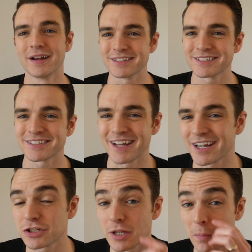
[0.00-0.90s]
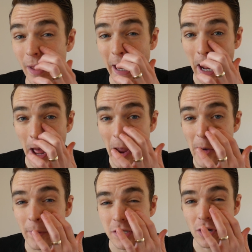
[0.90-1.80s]
This isn't actually a black eye.
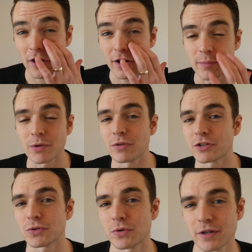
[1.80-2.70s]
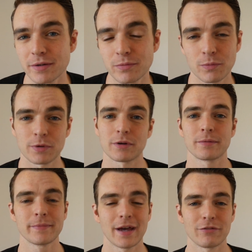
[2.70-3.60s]
My daughter hit me with a toy when we were
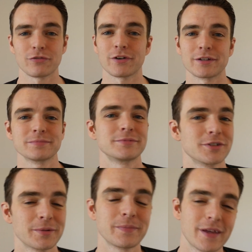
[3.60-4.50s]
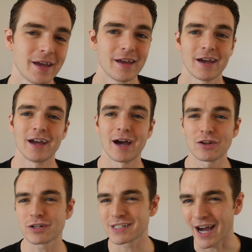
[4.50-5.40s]
having fun, so I
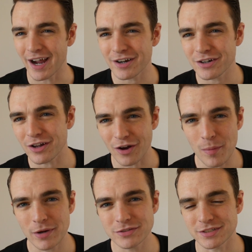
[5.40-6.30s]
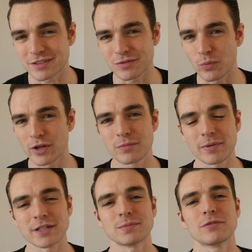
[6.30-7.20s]
look tired almost. It's a weird
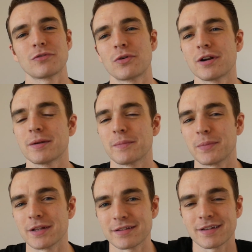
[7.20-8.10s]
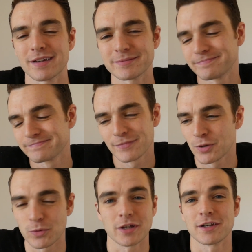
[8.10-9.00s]
placement for it, but uh,
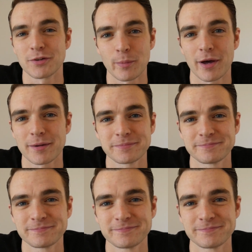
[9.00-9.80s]
what are you gonna do about it?